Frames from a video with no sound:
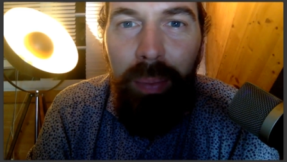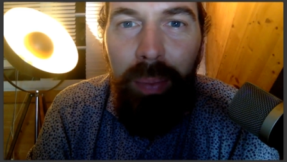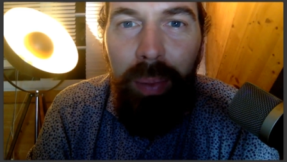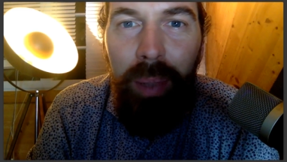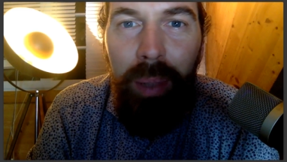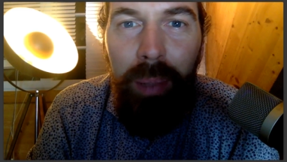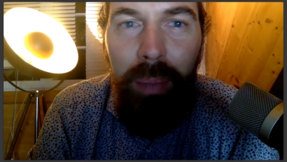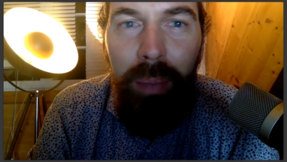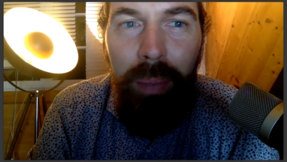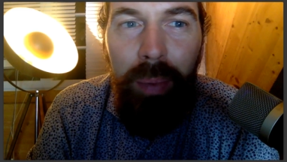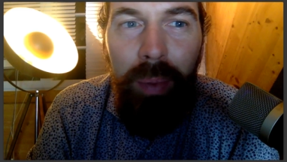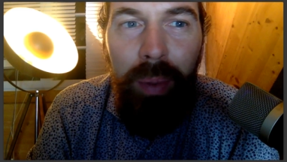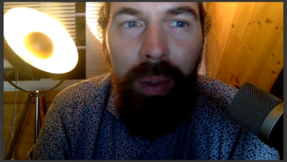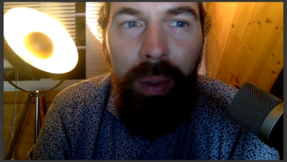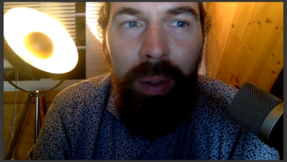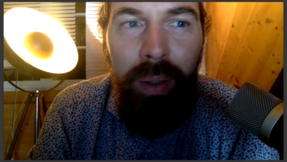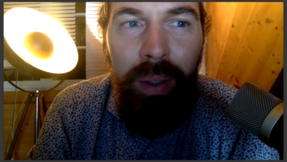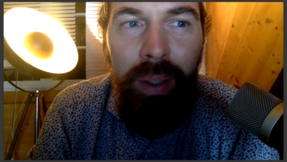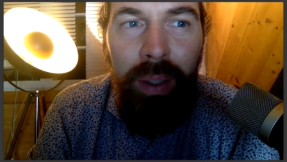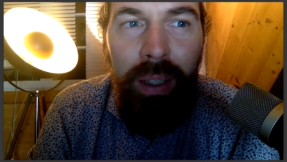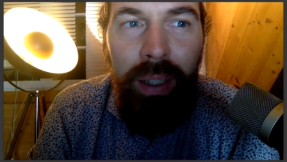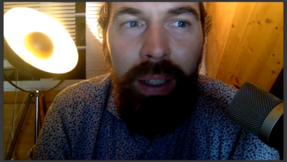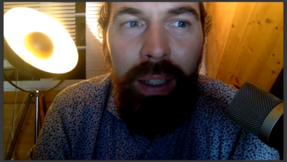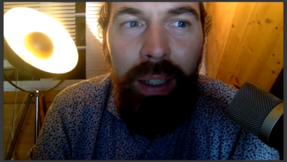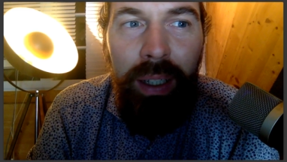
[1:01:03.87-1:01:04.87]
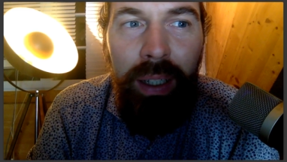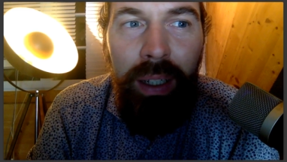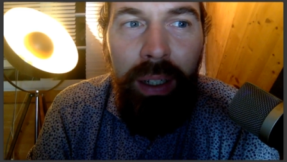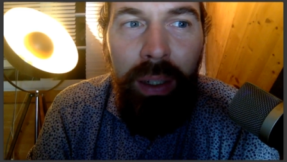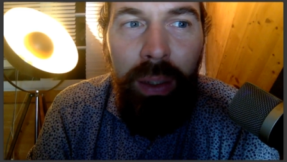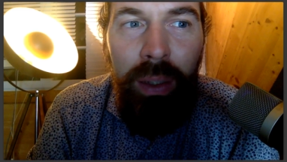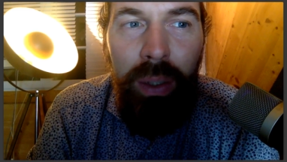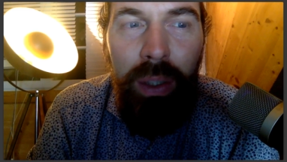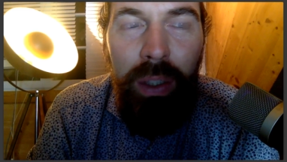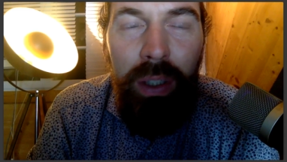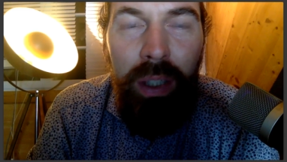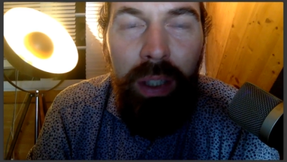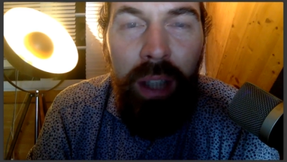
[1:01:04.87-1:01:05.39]
People
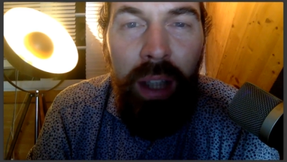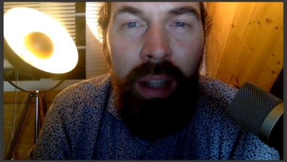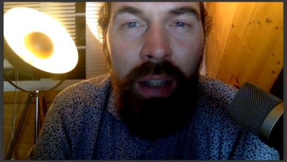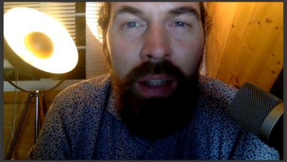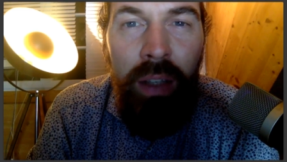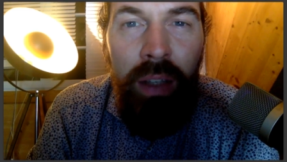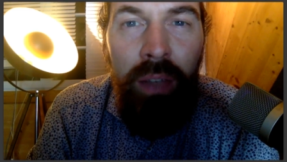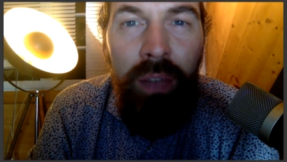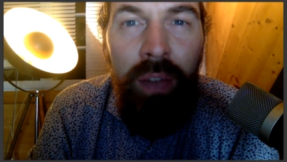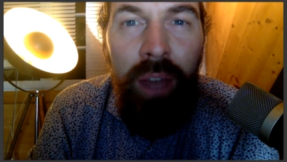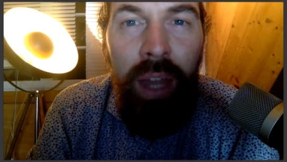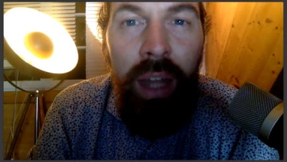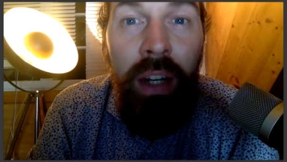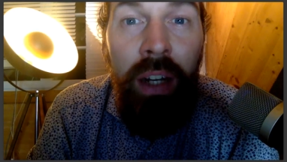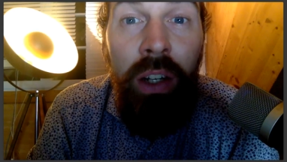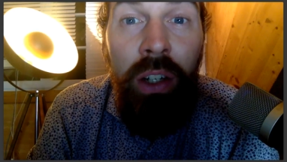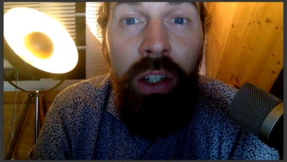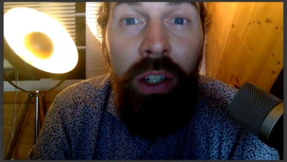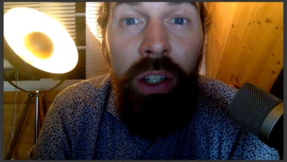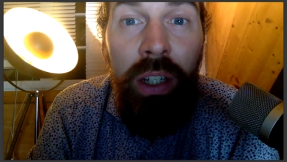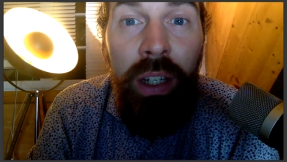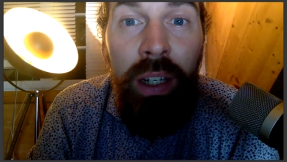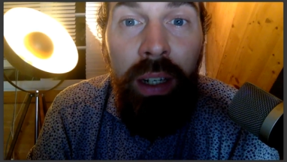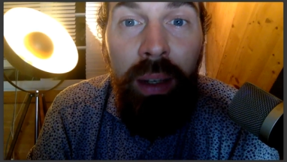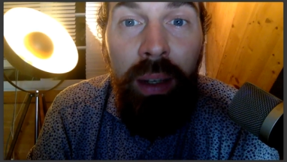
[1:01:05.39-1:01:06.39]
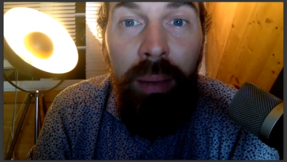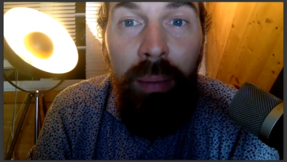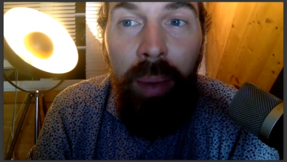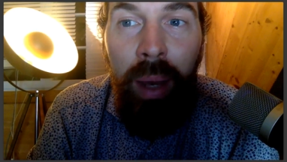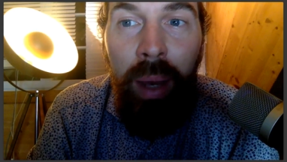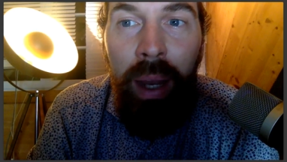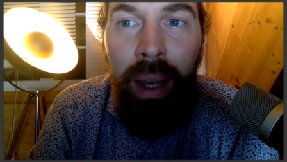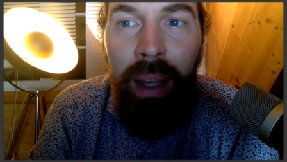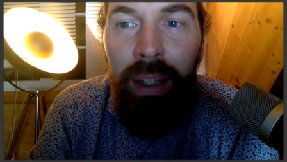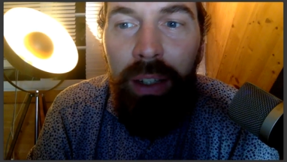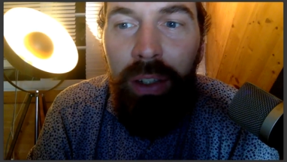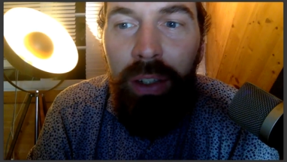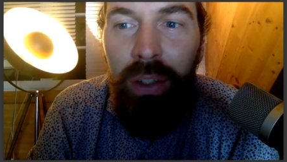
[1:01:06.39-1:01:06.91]
lose tons of energy
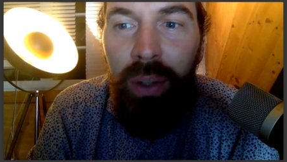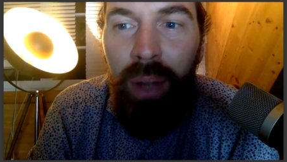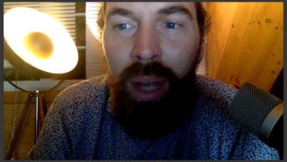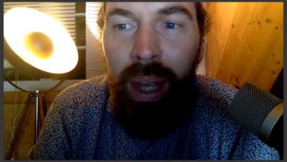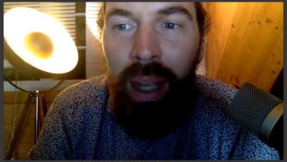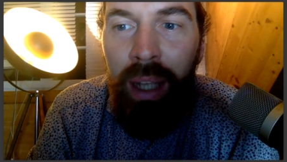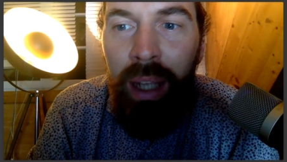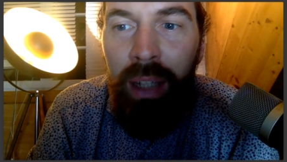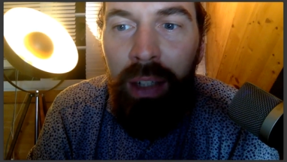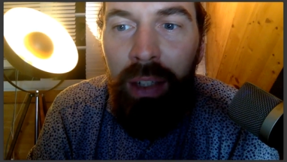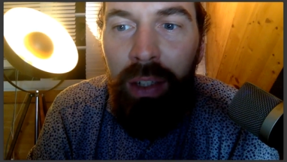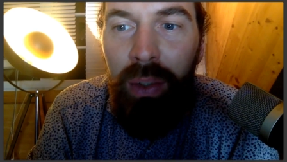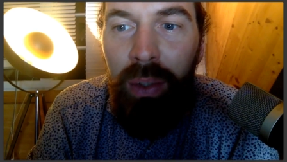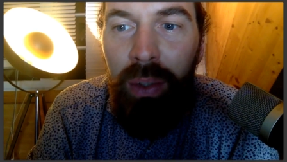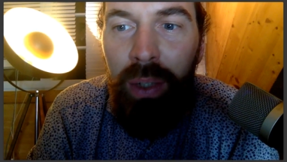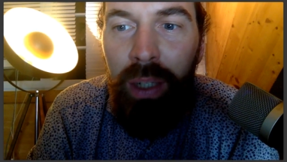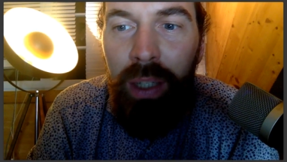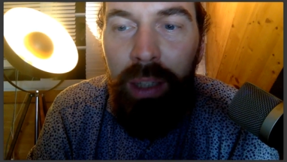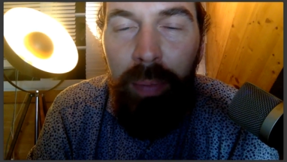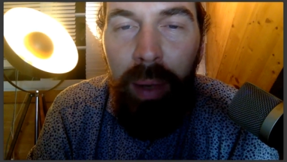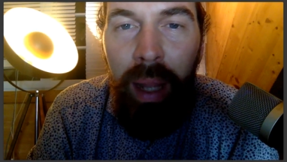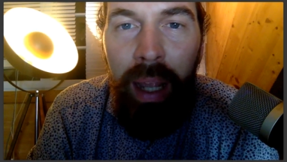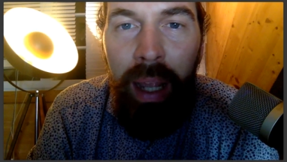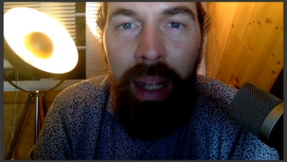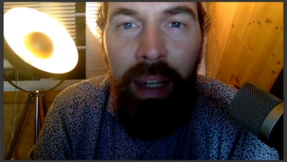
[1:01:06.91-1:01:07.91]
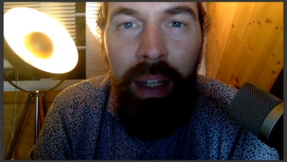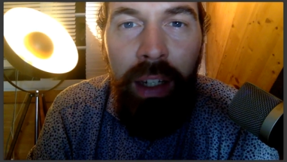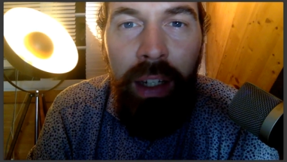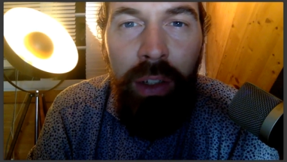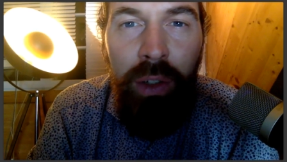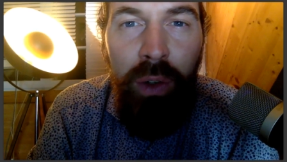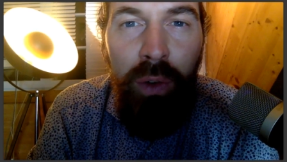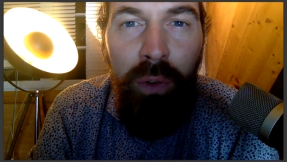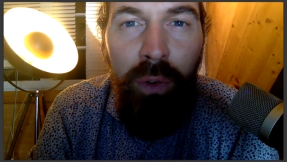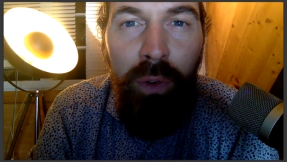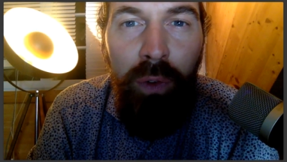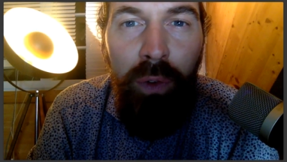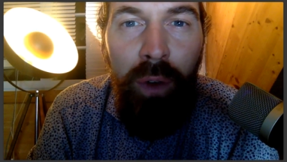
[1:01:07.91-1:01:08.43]
by trying to explain
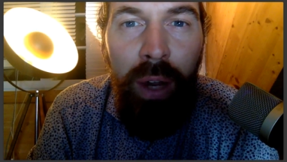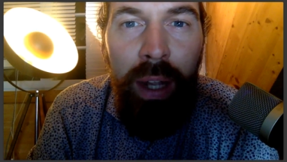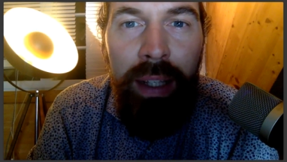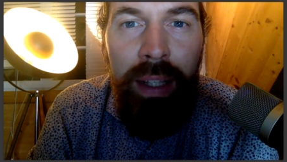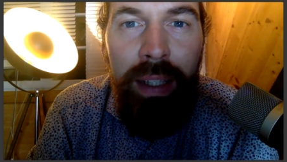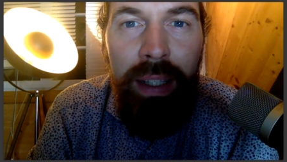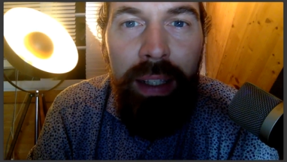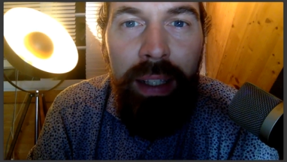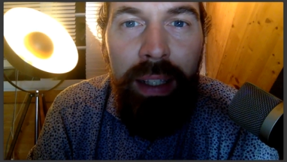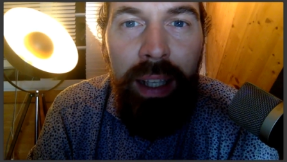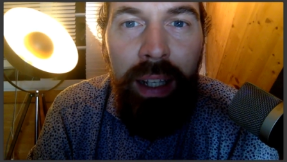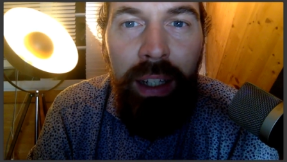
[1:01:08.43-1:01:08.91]
it to friends.